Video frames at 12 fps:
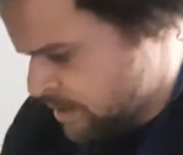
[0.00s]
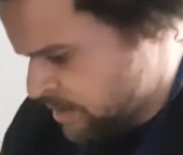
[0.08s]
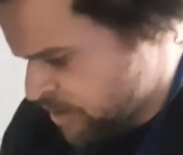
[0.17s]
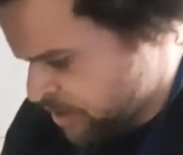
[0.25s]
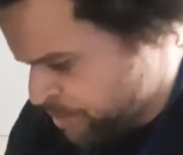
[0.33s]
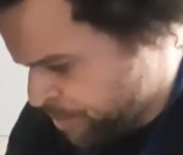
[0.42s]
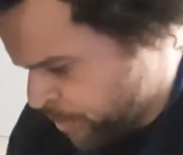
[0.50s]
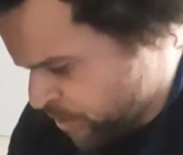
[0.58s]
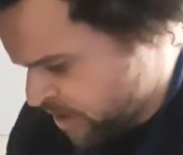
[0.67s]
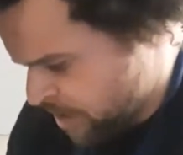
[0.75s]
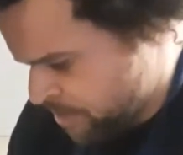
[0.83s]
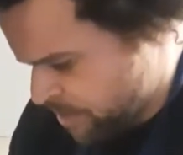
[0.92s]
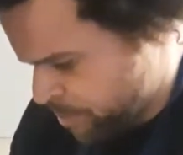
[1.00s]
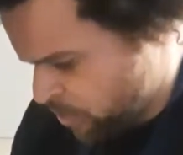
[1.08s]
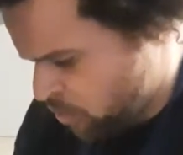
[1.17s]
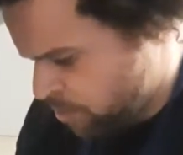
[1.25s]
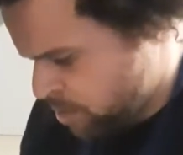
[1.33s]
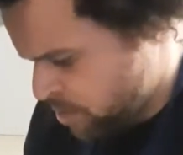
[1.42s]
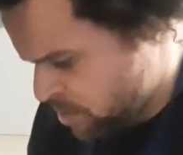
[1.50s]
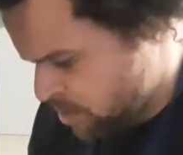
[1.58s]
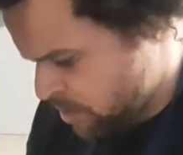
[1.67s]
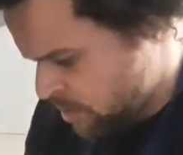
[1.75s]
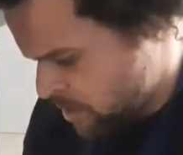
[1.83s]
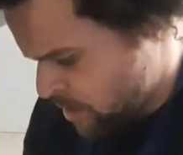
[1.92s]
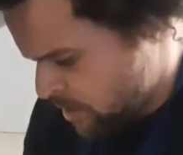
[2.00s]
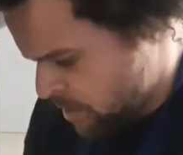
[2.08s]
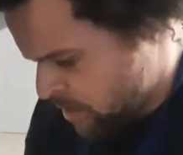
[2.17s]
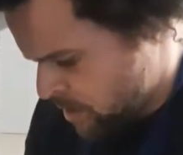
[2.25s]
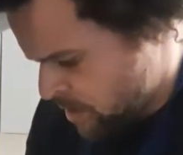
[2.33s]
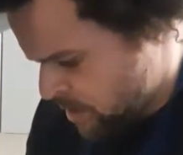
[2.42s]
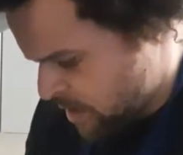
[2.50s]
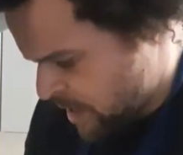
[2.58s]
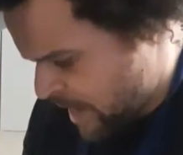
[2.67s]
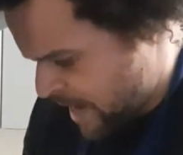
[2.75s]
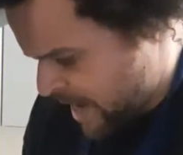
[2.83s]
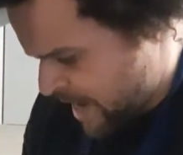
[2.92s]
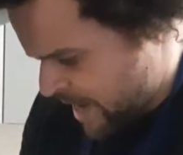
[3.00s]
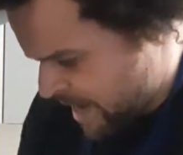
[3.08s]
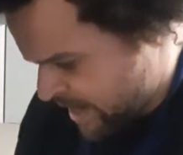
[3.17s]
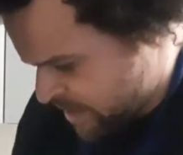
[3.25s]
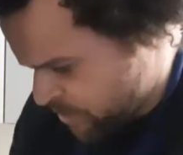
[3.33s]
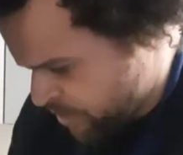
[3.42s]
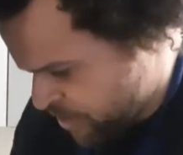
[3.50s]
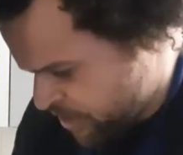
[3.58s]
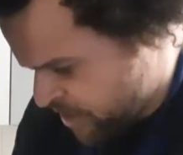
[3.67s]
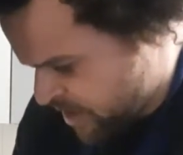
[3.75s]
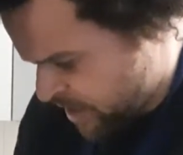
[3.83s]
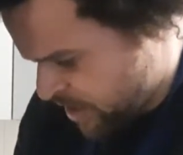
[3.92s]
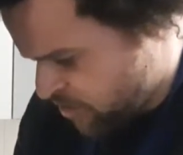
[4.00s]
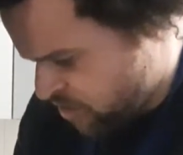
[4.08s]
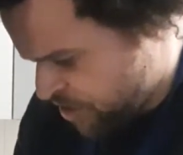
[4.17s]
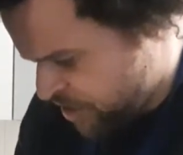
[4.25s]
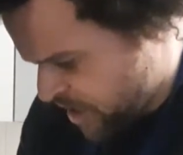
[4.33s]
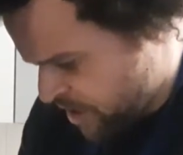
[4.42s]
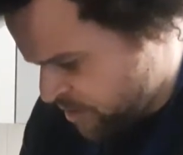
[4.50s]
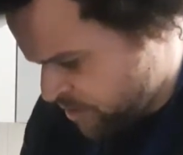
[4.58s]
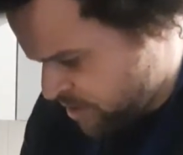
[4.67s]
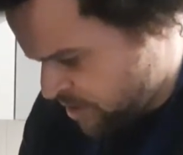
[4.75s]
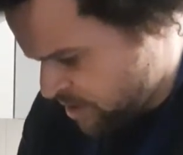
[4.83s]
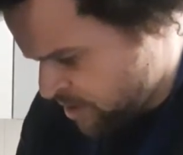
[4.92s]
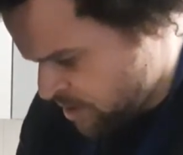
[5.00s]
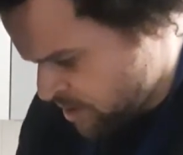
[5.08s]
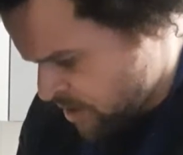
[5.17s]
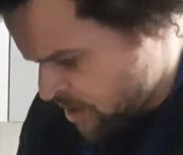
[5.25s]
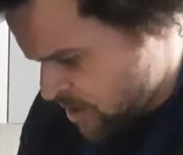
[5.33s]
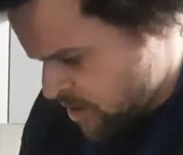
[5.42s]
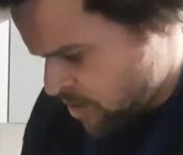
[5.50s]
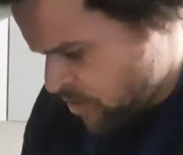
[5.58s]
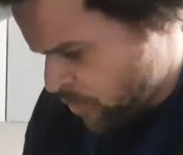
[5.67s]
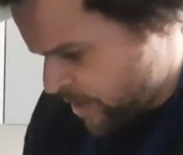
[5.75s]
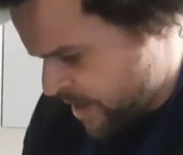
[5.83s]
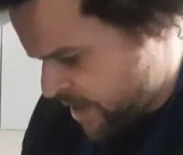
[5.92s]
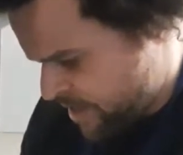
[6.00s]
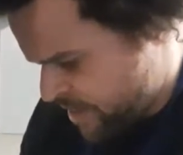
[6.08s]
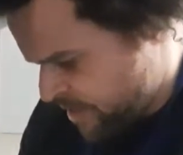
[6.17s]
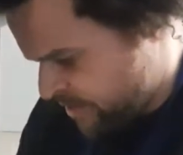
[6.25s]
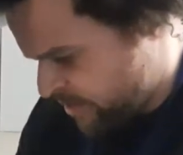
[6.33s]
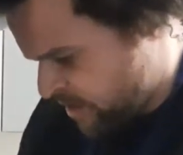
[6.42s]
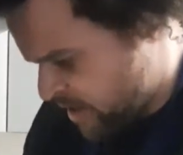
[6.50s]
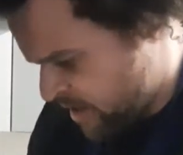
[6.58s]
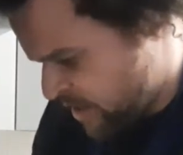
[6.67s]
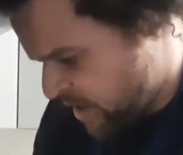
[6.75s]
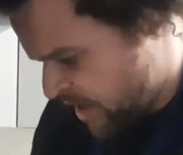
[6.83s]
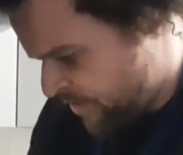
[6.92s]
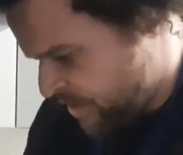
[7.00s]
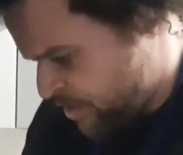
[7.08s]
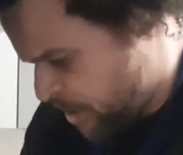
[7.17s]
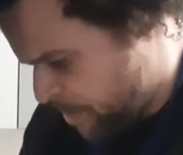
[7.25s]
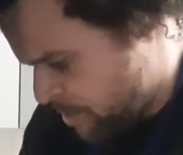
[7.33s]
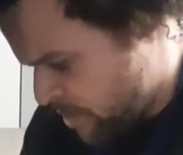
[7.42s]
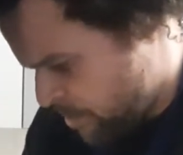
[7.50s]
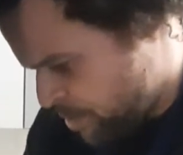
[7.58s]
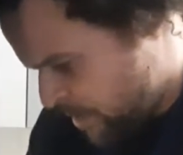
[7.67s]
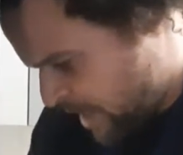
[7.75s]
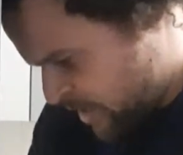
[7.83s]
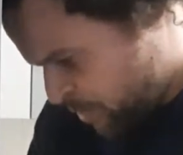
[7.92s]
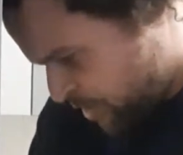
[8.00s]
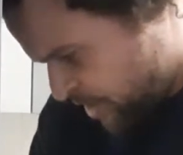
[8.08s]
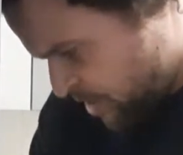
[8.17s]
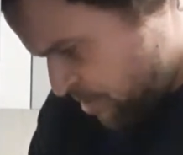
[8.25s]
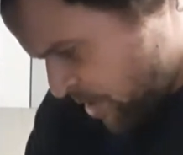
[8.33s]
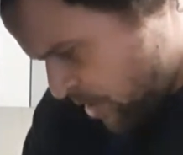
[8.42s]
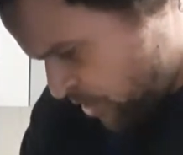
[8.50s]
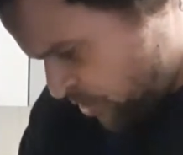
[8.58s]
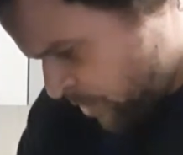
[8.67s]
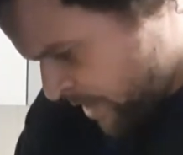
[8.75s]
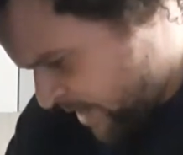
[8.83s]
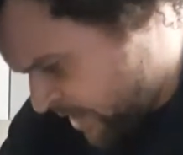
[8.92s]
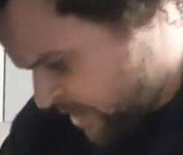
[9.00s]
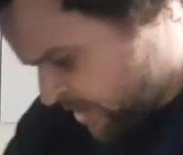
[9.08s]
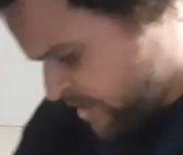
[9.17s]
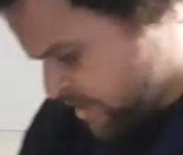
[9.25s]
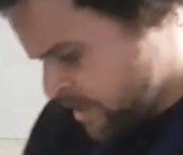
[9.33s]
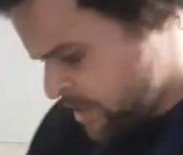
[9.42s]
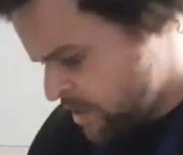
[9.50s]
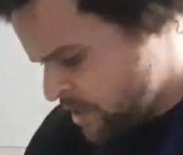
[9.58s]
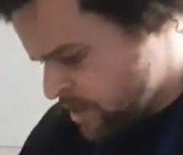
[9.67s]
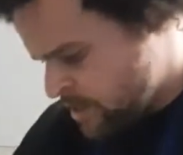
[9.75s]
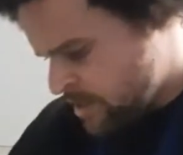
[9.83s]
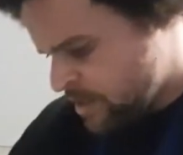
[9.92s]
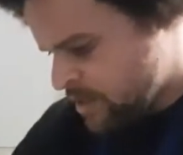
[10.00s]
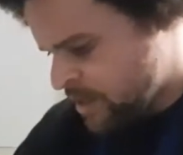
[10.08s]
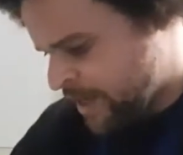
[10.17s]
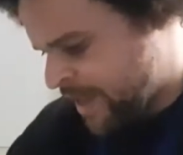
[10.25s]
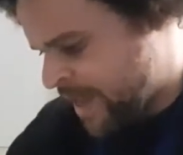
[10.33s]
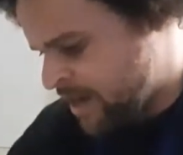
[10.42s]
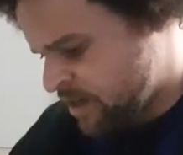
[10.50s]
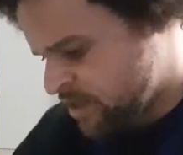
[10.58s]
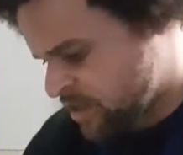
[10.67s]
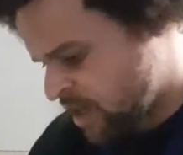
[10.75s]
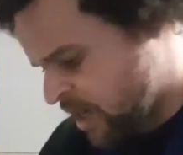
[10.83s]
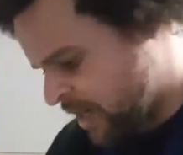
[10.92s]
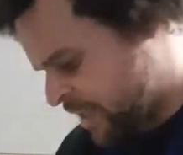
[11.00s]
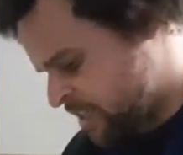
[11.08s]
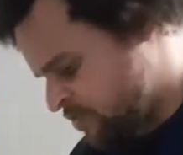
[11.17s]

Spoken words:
Just bust open the ball. And we're just going to crush those with the side of the knife and chop them up as we do most weeks. Again, because garlic is a